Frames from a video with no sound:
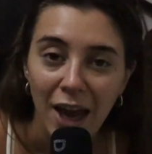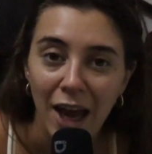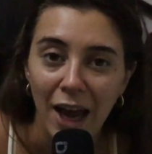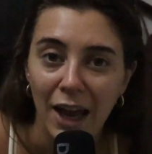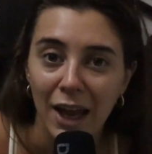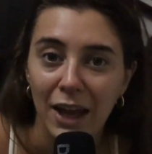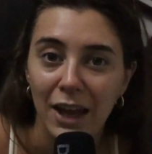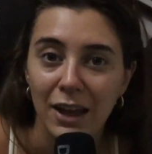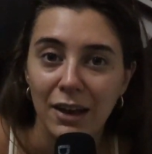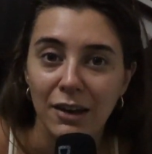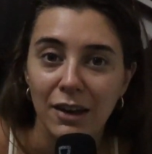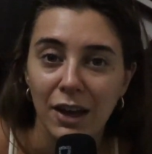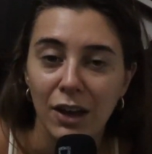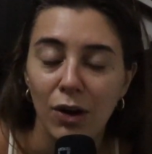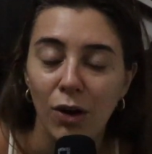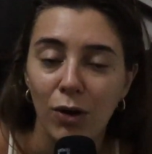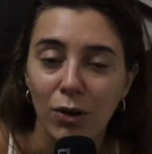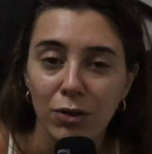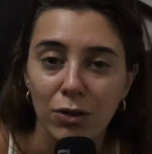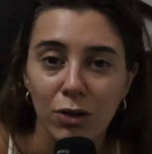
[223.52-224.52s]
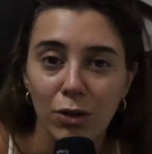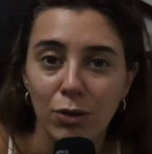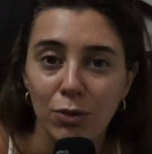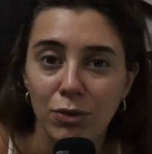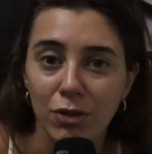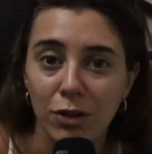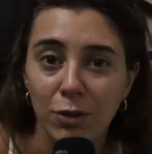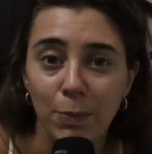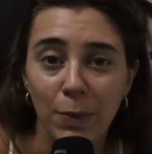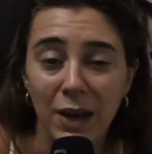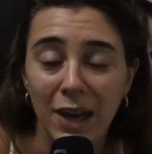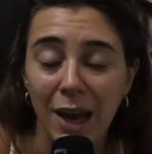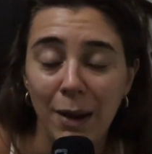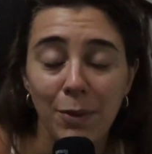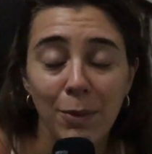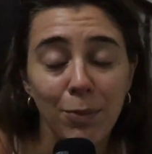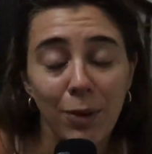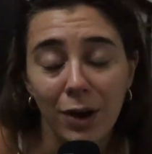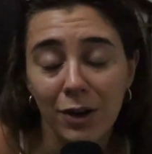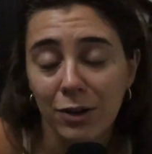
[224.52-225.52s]
and it also just became
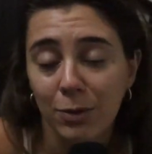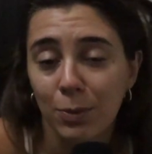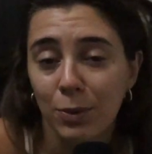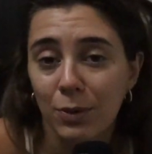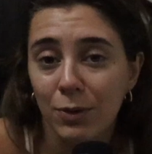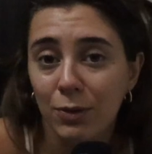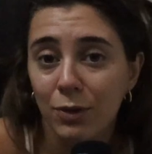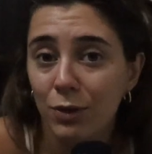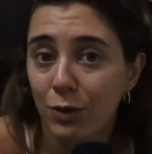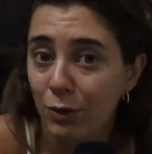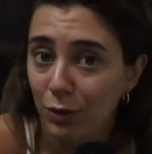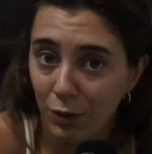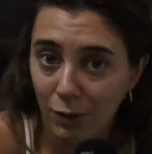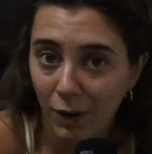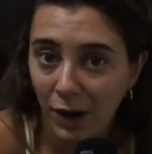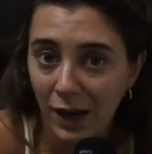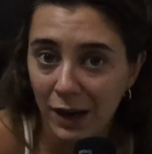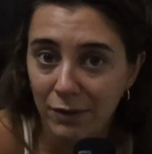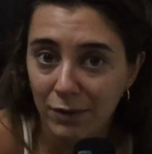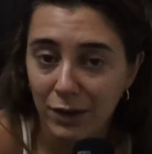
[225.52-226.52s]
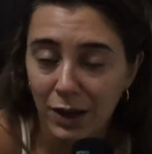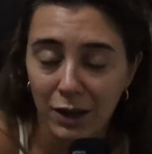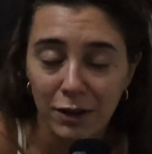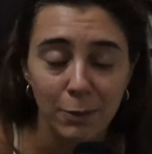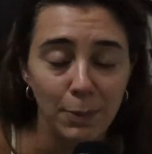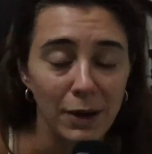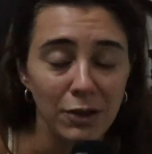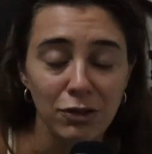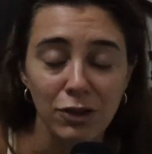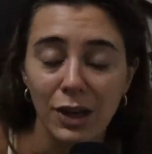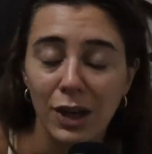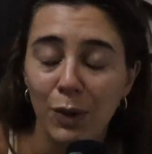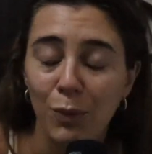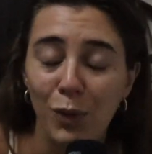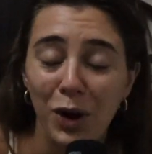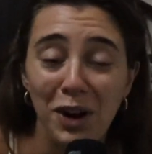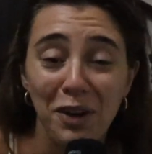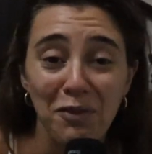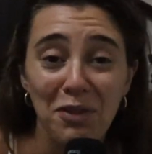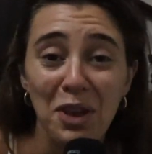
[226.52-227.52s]
impossible to survive, especially in
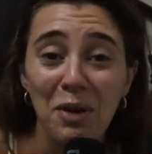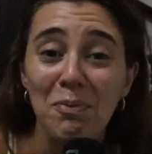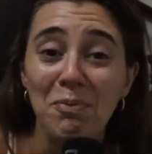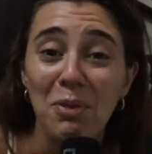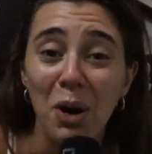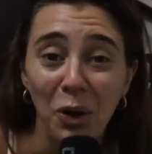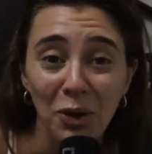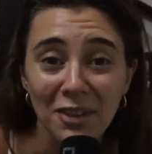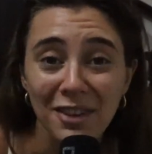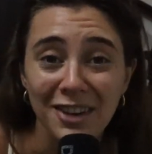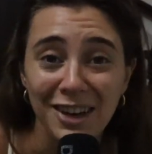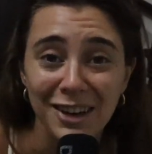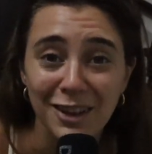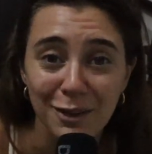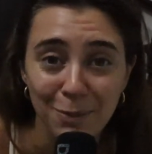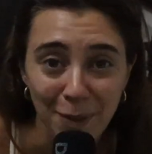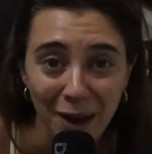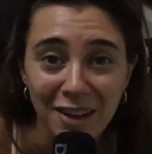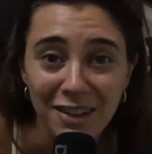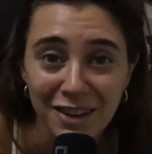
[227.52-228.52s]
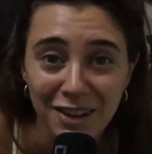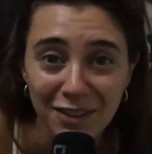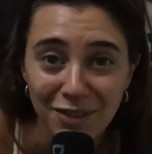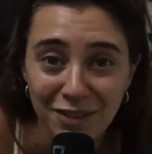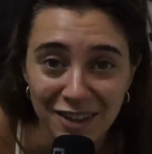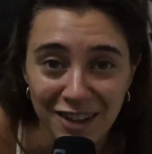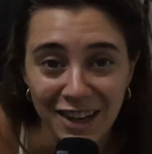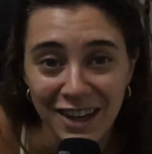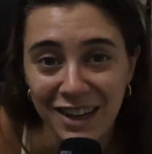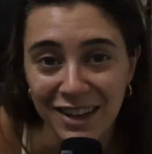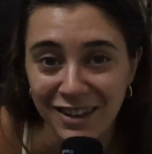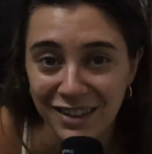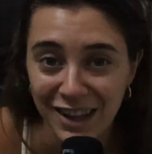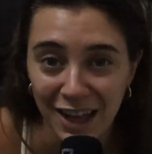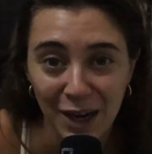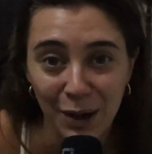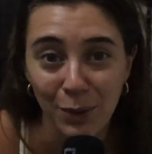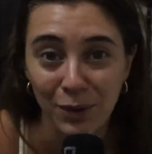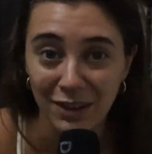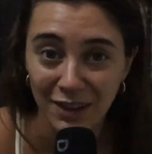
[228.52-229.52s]
one of the most expensive cities
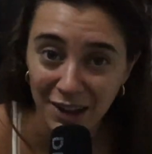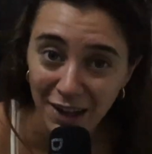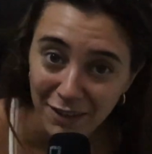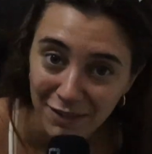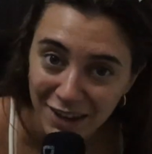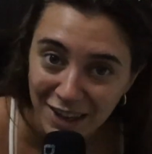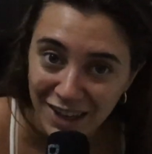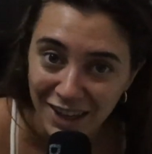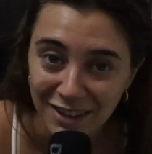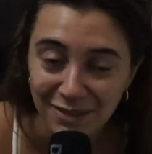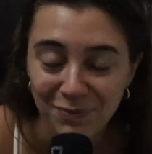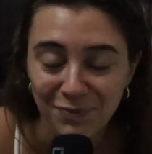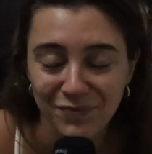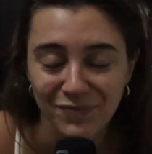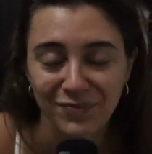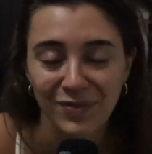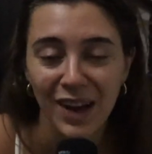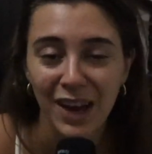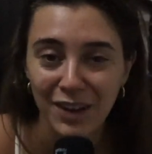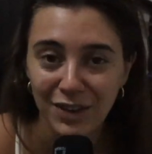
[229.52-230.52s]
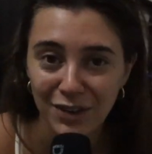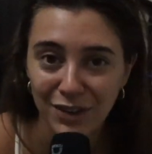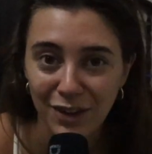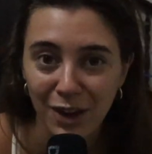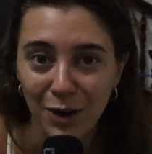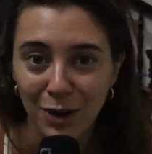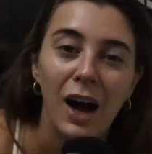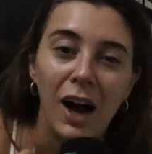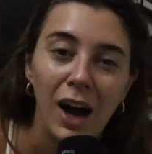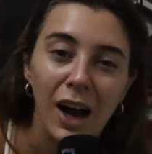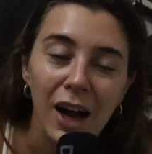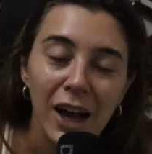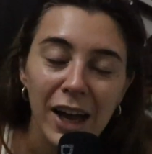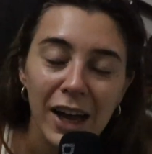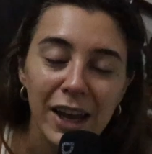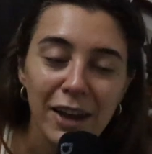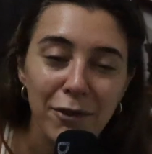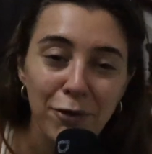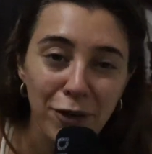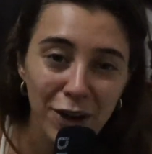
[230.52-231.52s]
that I was living in. So
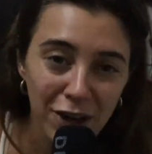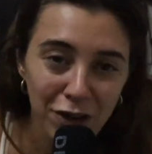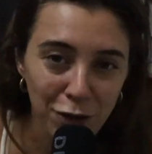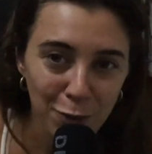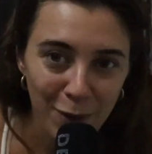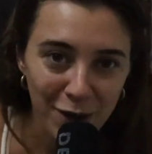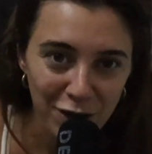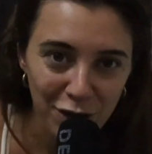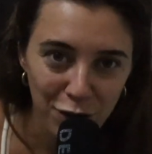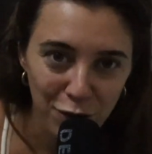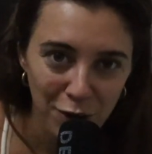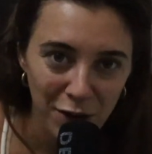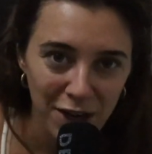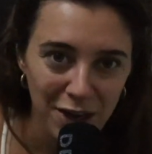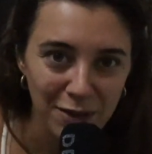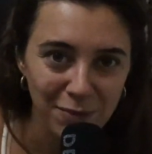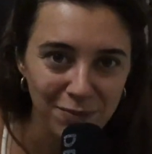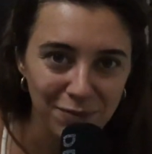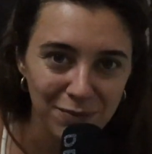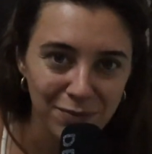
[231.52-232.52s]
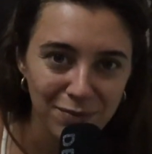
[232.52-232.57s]
I finished my degree,